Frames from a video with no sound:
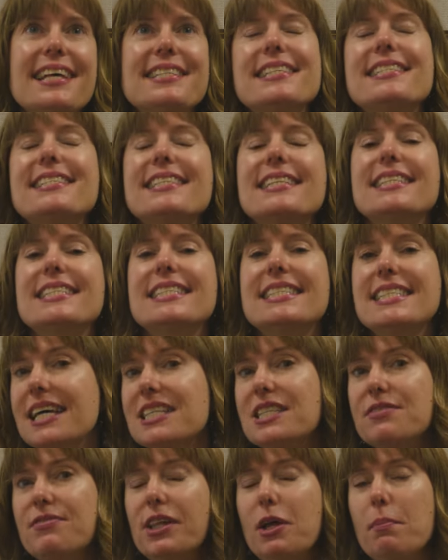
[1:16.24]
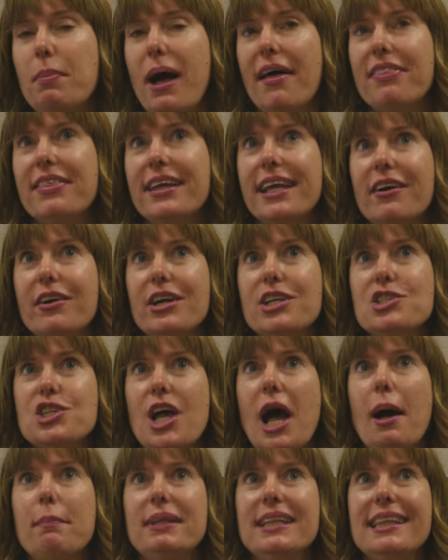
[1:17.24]
has a successful apothecary
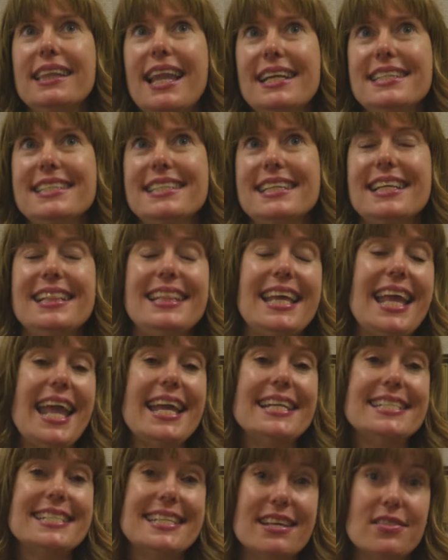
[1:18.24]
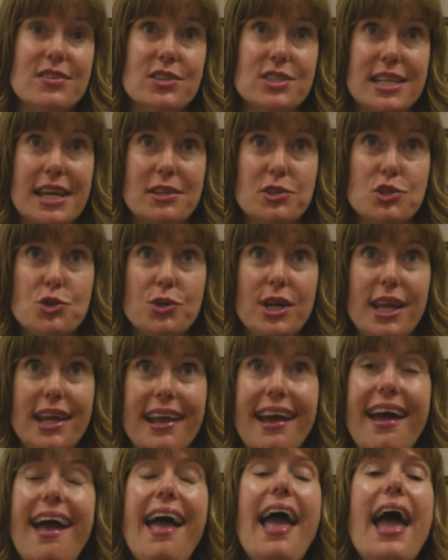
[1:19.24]
shop in London in the 18th
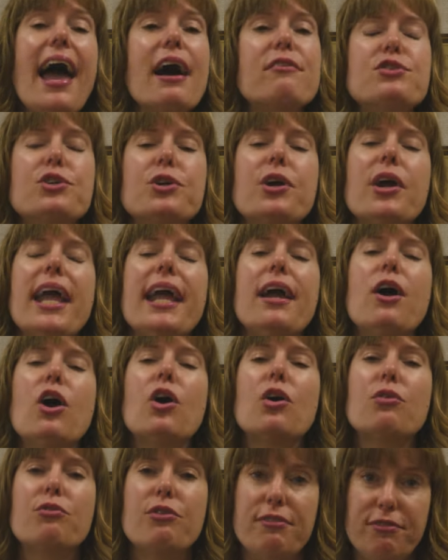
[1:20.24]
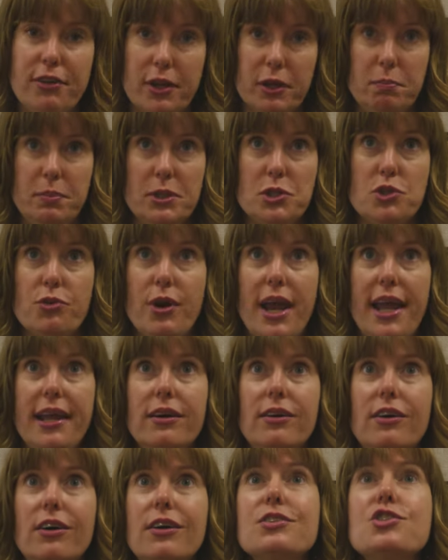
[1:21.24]
century. After a horrific
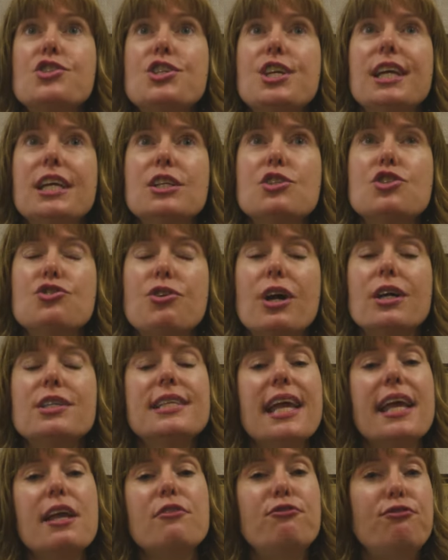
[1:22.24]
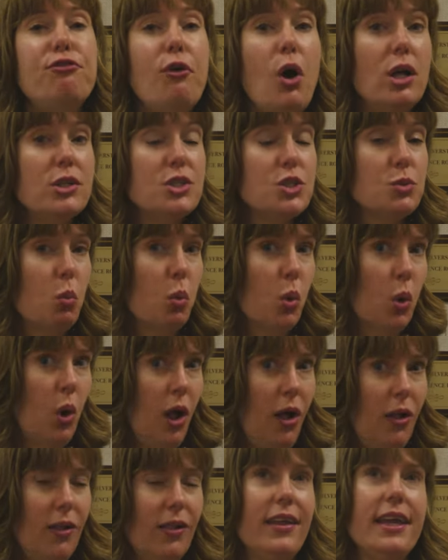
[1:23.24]
betrayal, she constructs a false
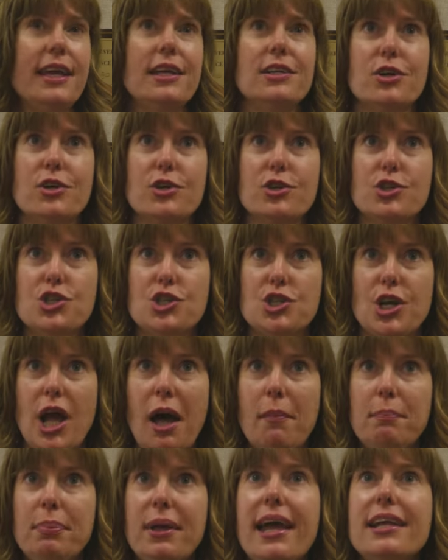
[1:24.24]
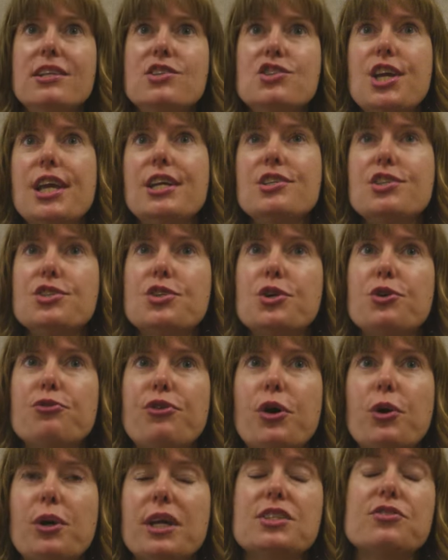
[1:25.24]
wall in her shop and changes her
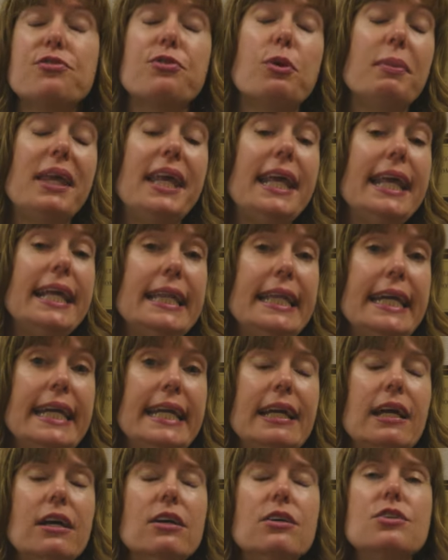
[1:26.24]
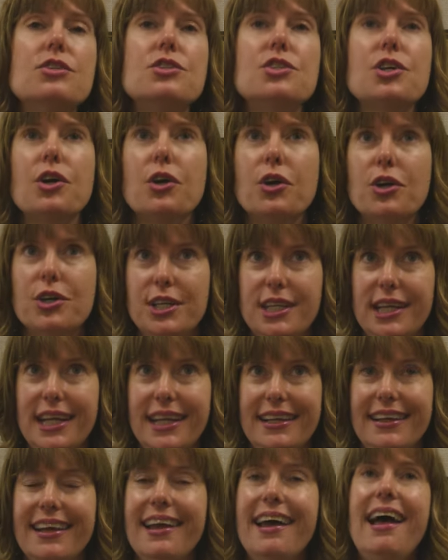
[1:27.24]
focus from healing to
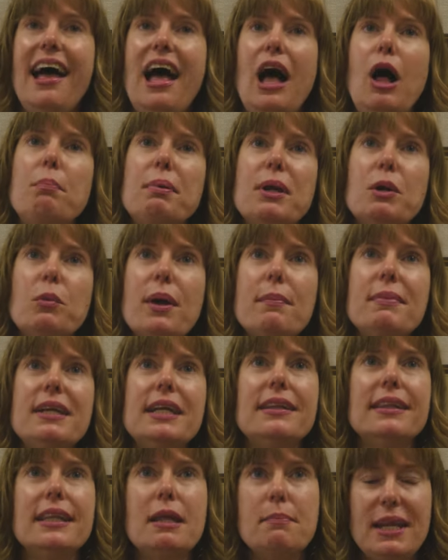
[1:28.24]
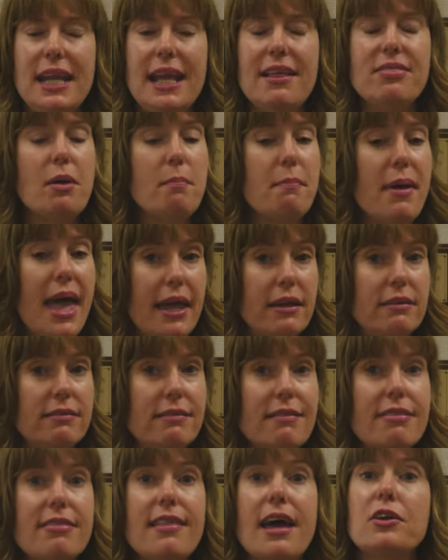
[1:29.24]
hurting helping women eliminate the
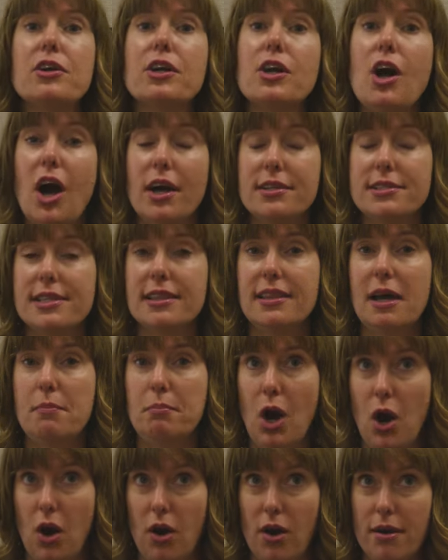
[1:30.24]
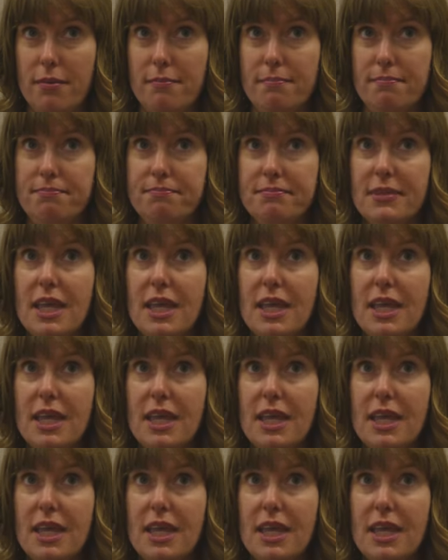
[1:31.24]
men that are causing them harm.